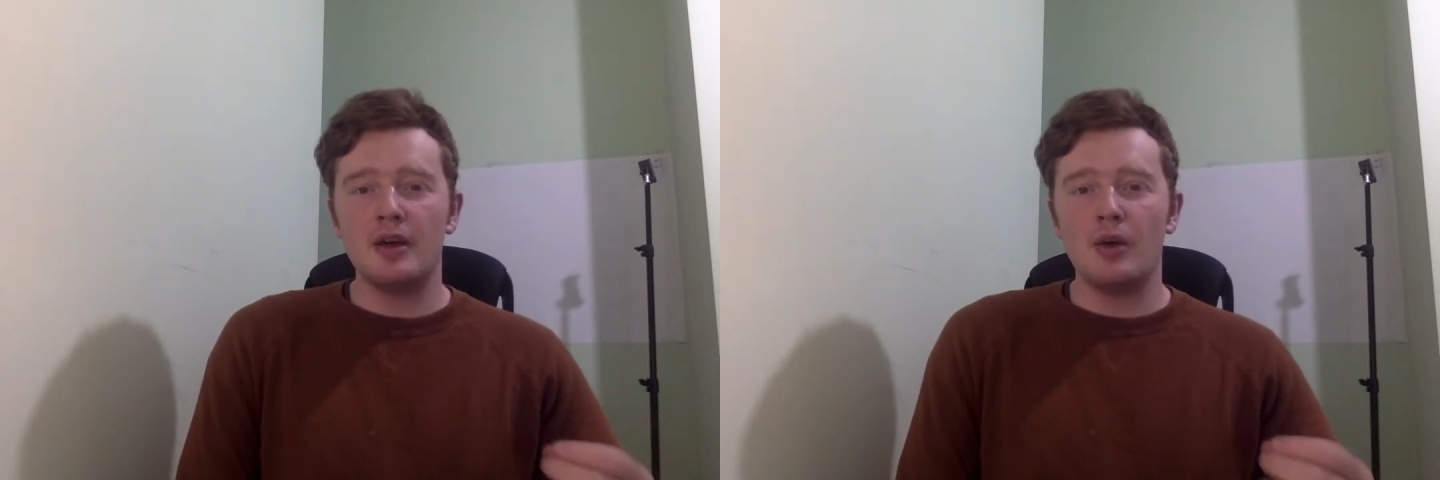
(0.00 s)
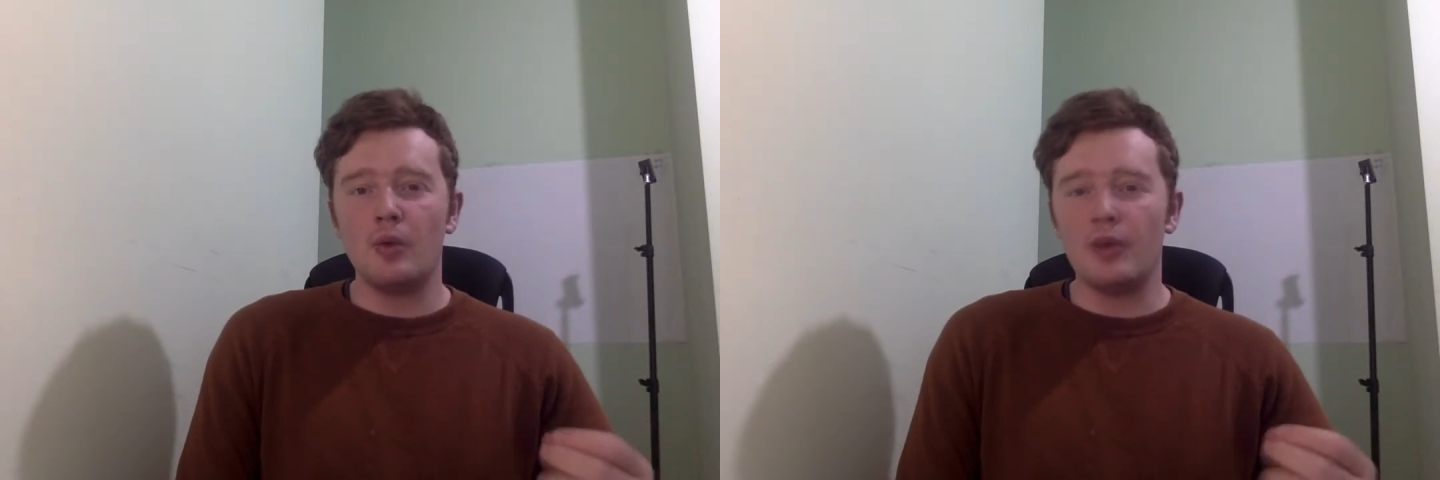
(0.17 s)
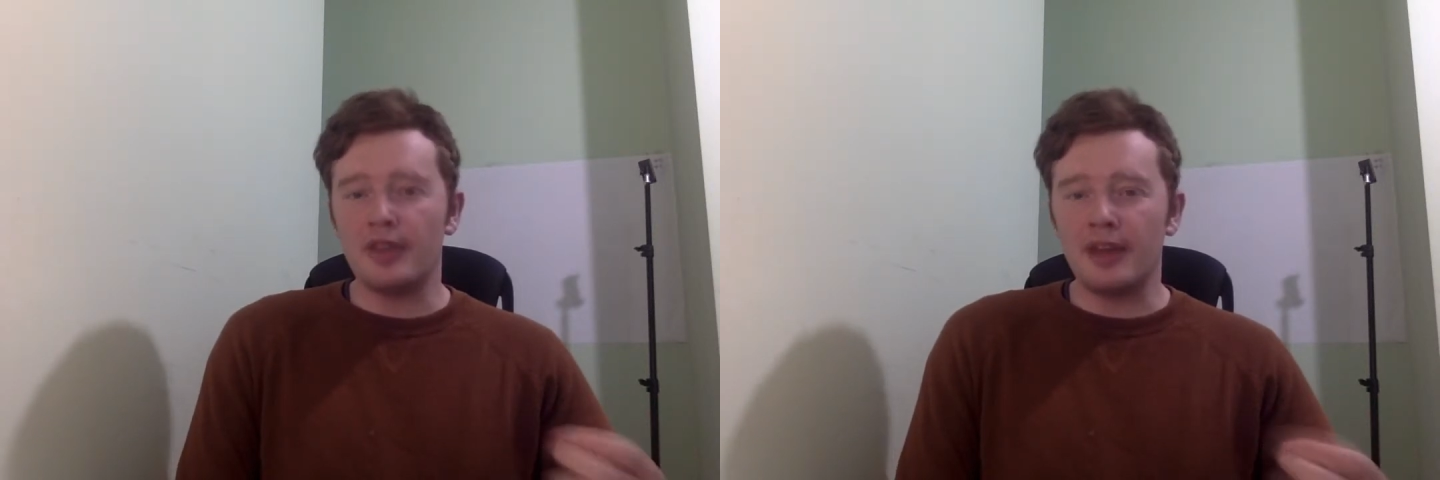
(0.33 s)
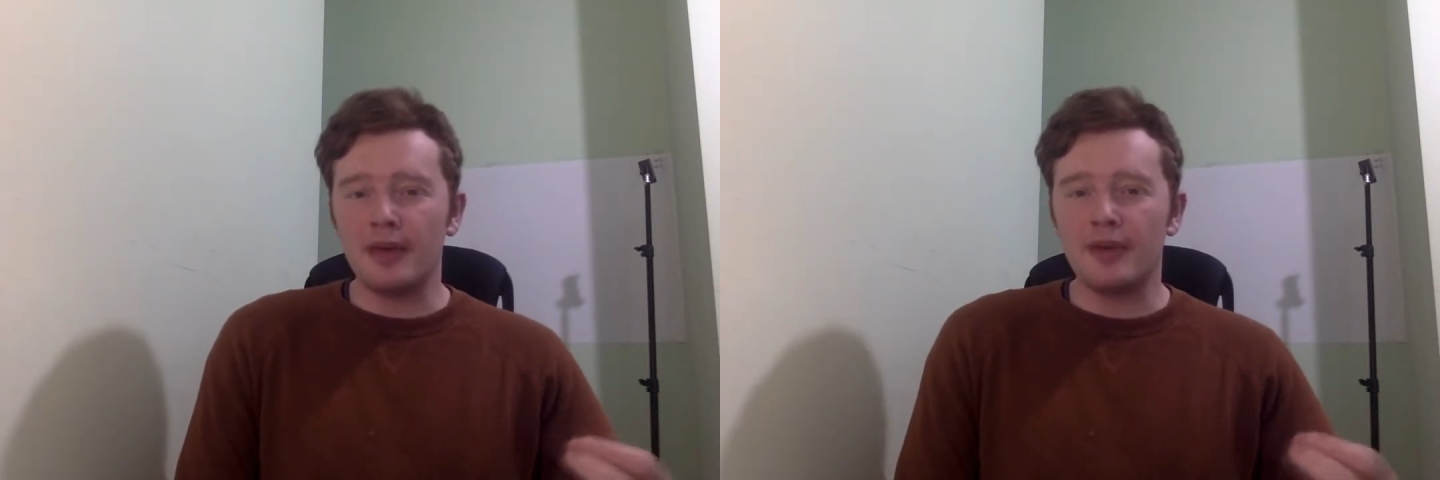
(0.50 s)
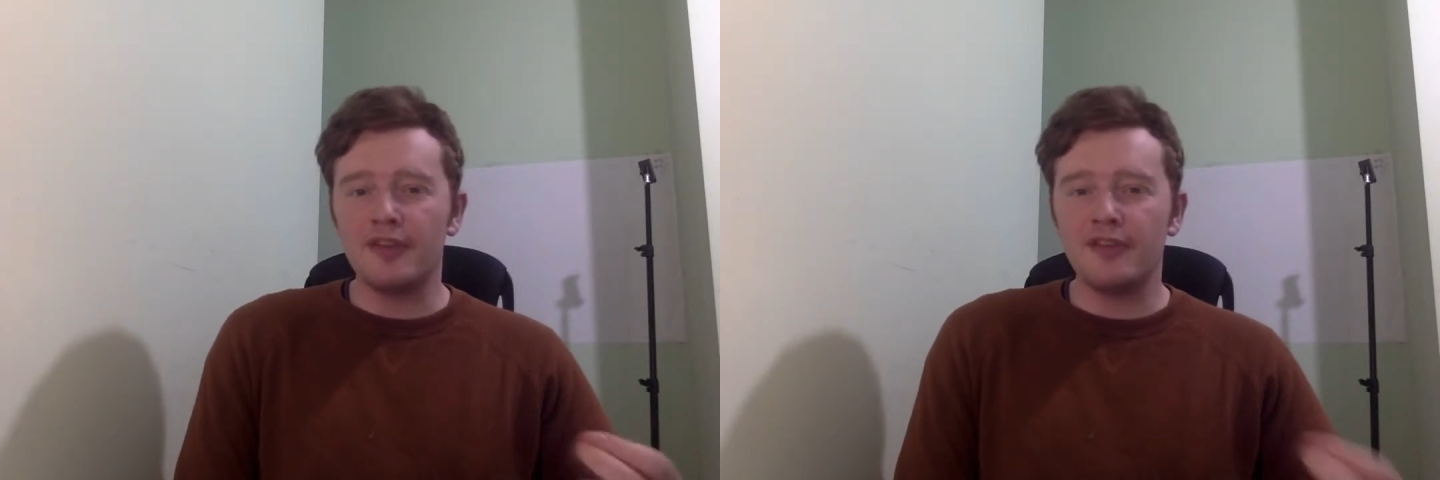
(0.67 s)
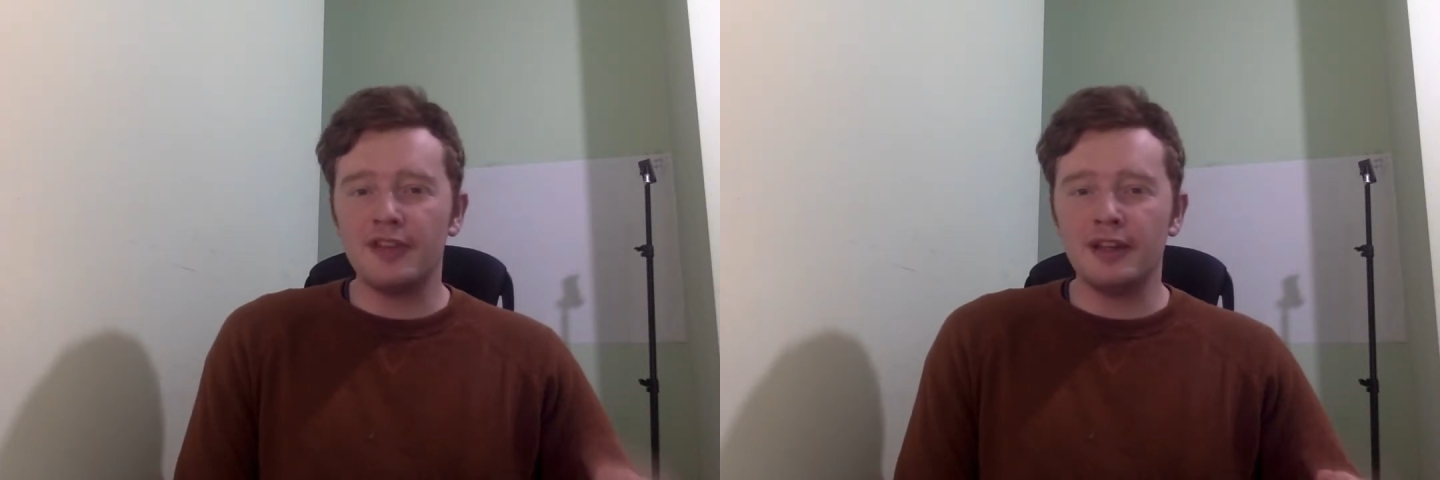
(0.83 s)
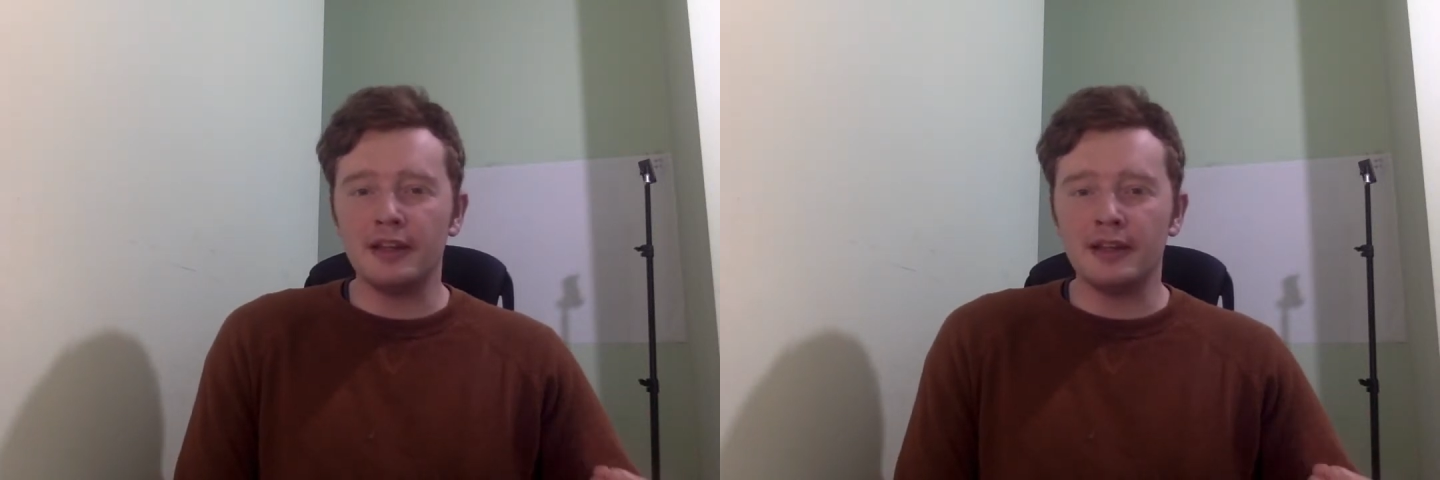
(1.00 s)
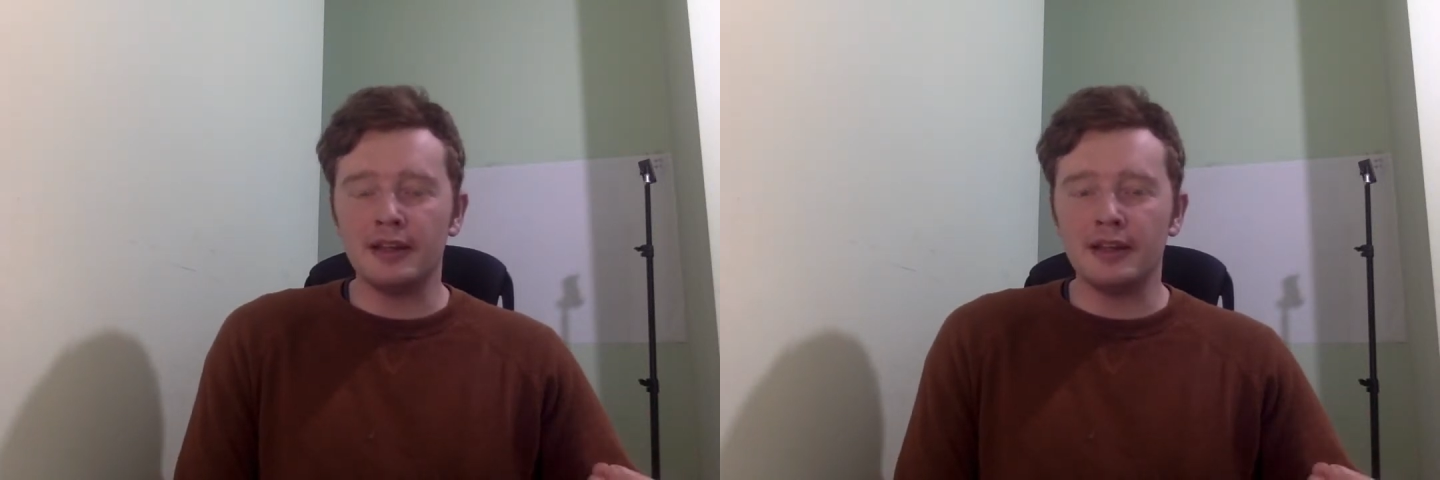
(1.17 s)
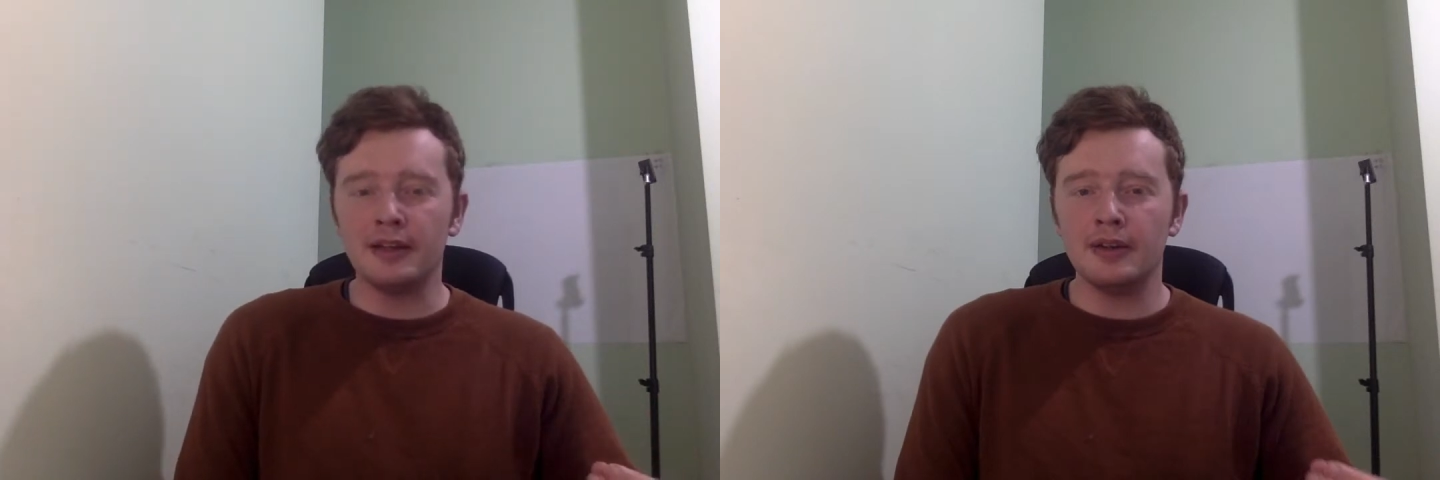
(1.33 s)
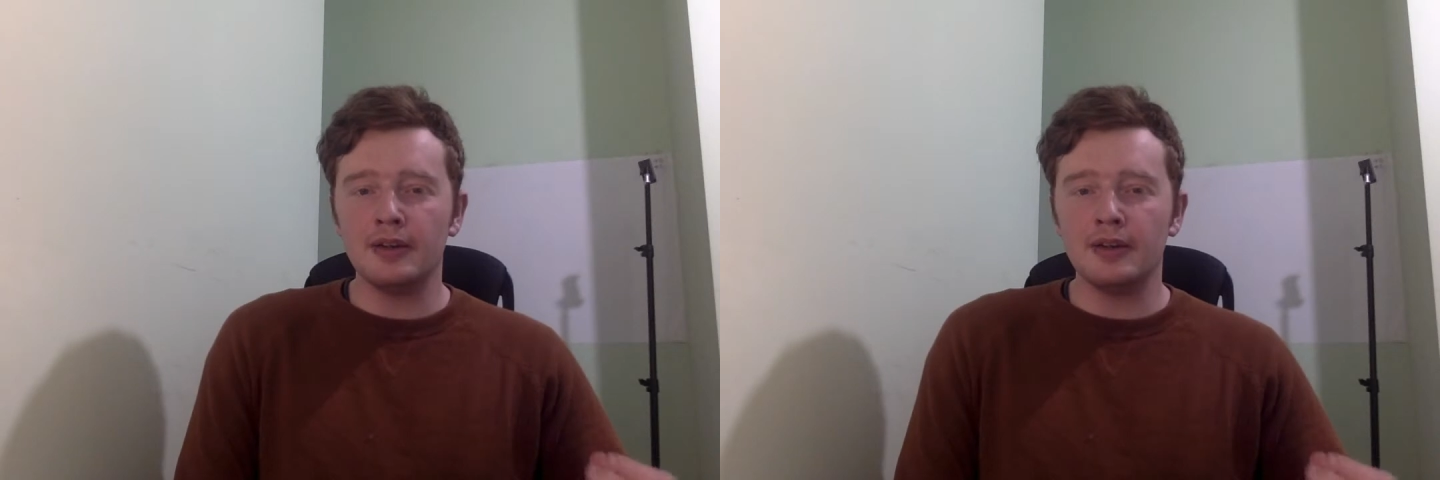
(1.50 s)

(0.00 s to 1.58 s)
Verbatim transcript: without feeling